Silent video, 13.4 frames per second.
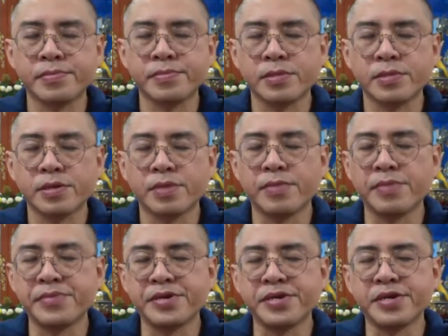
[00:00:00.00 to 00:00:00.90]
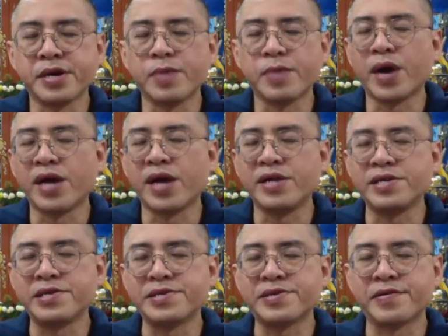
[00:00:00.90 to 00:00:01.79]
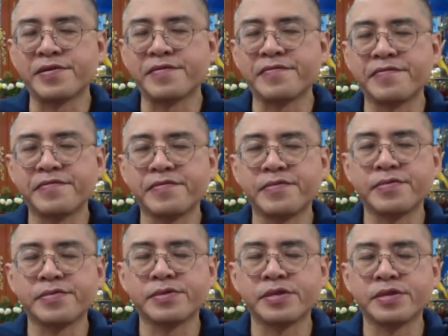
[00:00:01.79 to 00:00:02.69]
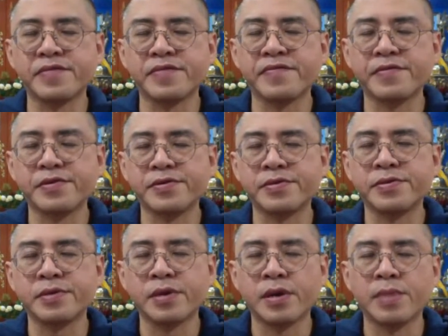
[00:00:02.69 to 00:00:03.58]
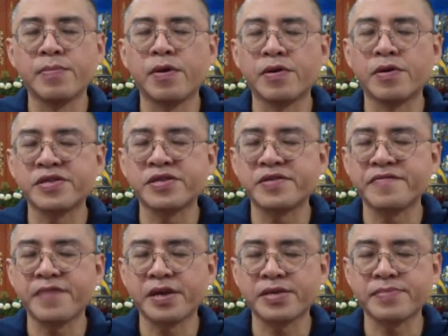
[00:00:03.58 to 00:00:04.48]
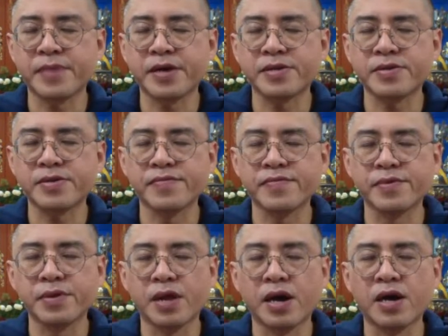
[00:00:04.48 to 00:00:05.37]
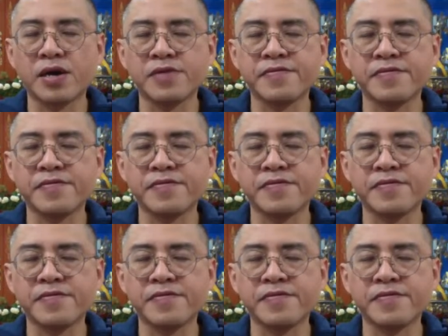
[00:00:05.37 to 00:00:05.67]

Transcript: maybe awareness of the different positive aspects of your life.